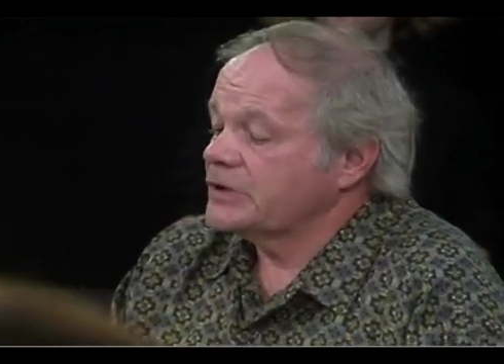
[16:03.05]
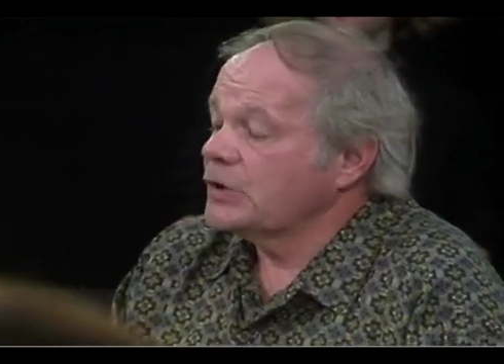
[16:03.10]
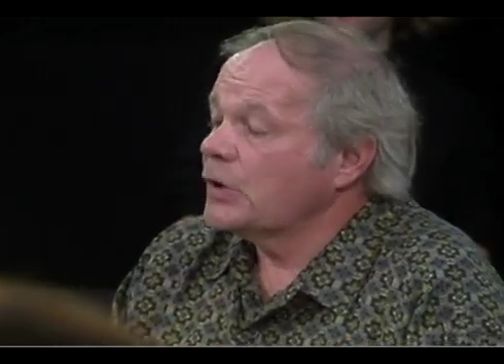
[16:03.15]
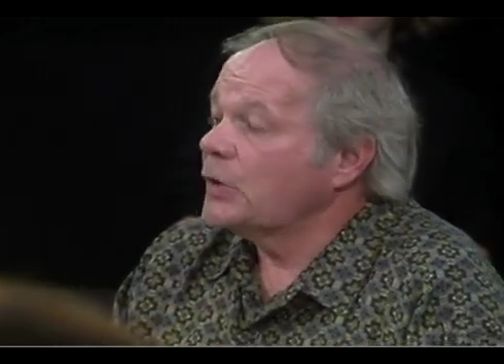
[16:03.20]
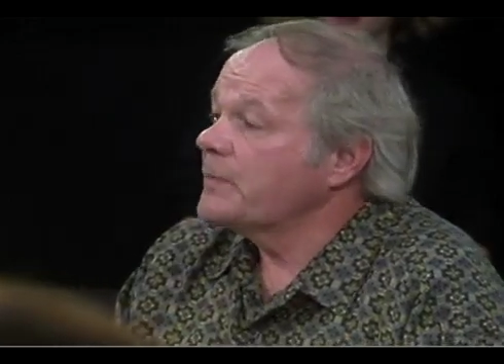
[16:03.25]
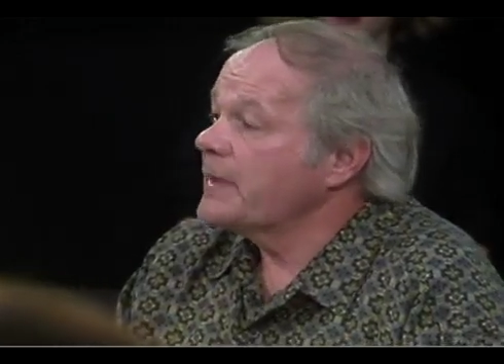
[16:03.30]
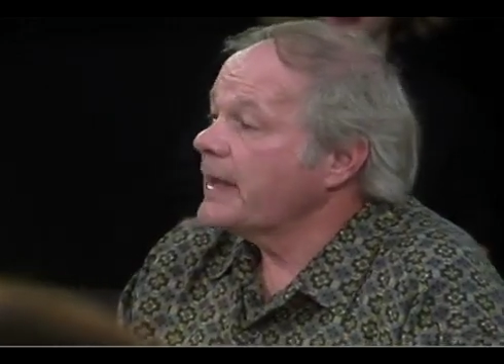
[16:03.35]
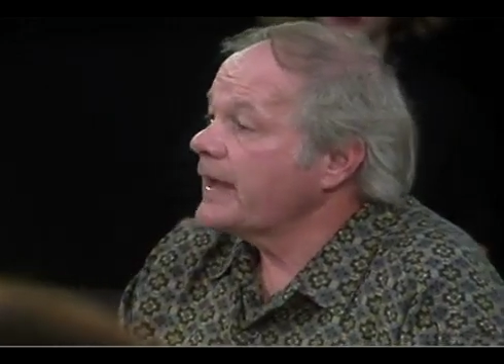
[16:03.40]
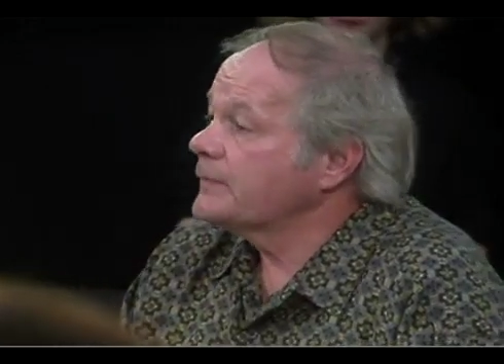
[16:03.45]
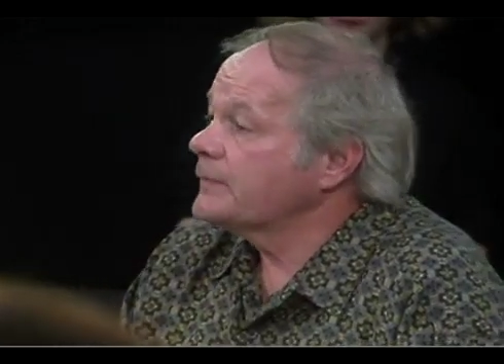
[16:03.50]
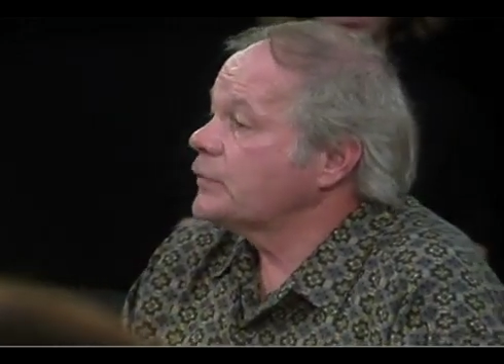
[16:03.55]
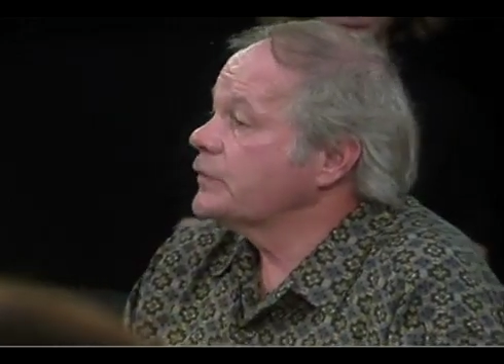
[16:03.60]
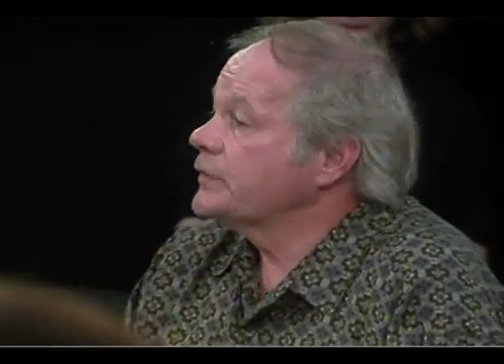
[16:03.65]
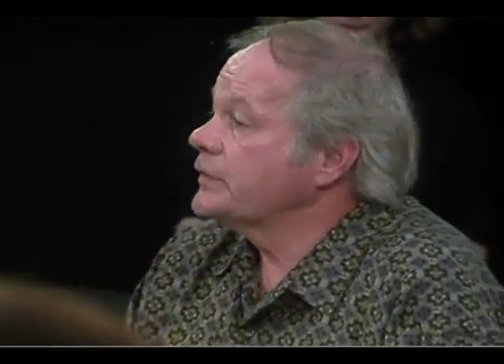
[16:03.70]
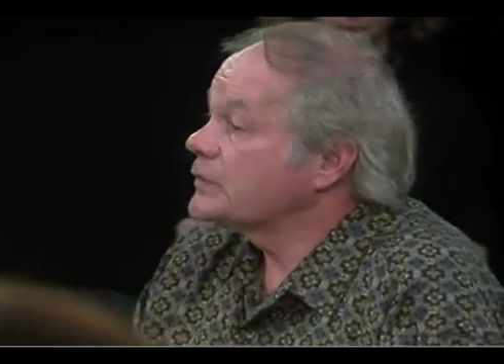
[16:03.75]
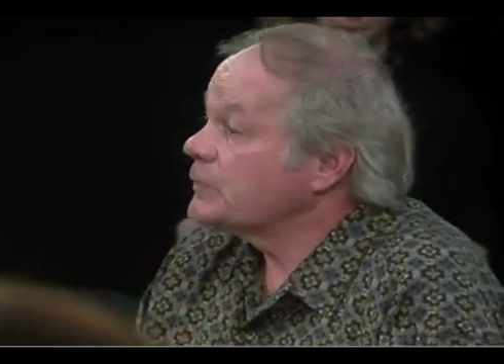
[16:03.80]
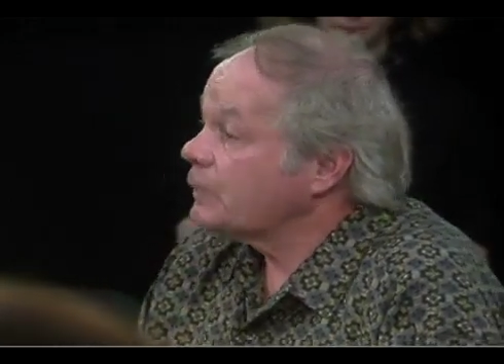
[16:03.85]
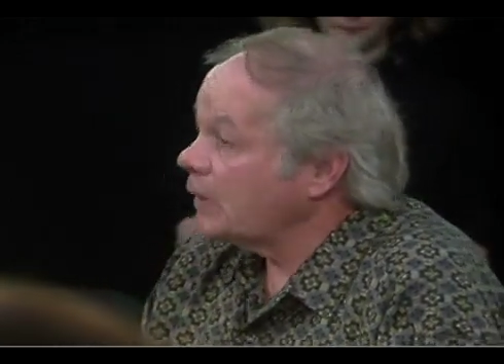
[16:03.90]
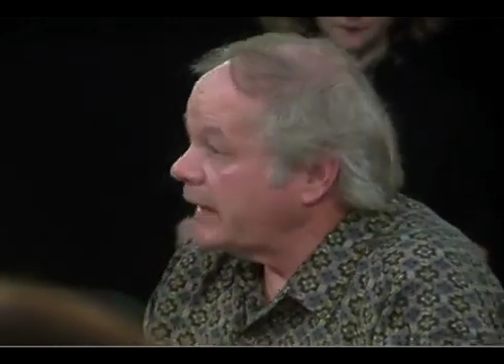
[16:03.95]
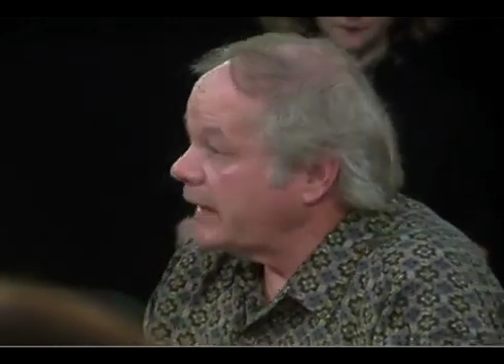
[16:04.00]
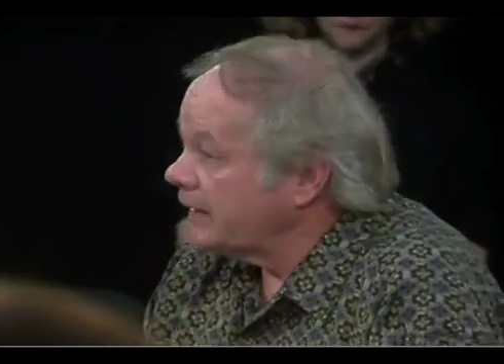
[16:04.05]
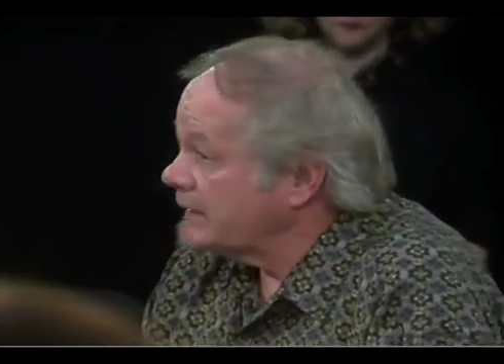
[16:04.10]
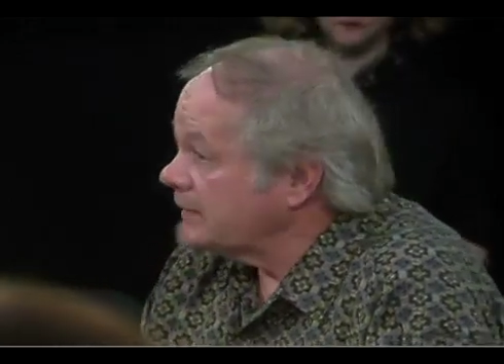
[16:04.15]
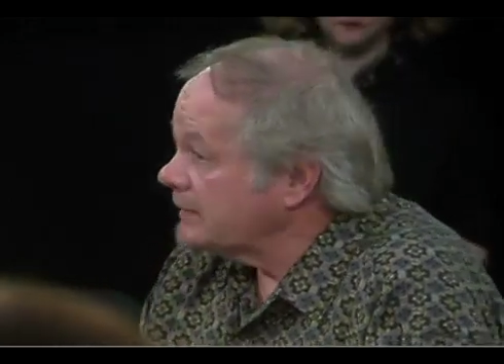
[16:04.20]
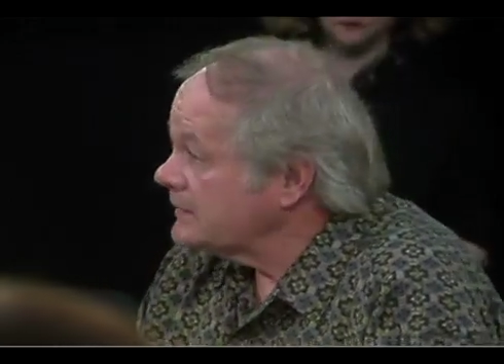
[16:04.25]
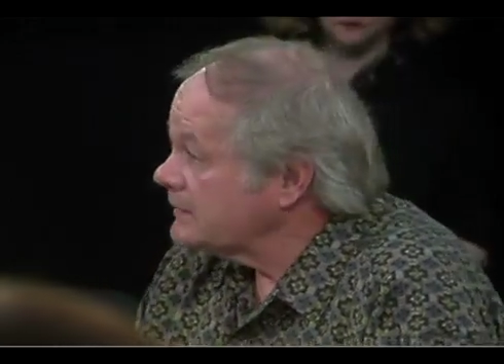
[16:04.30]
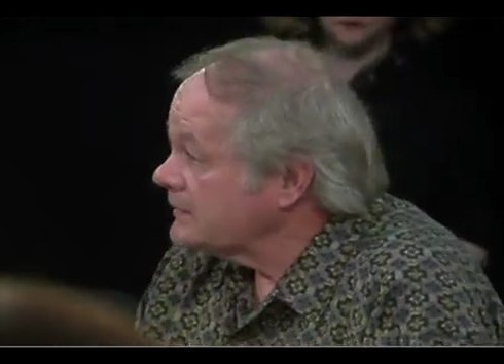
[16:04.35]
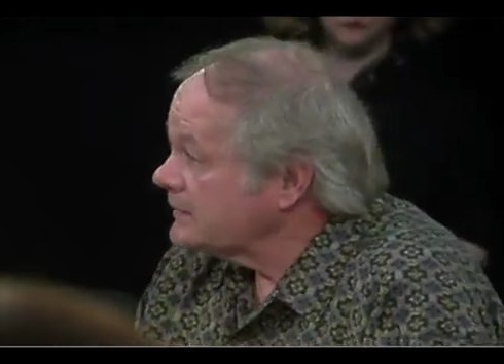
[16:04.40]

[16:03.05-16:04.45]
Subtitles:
no mammal on this planet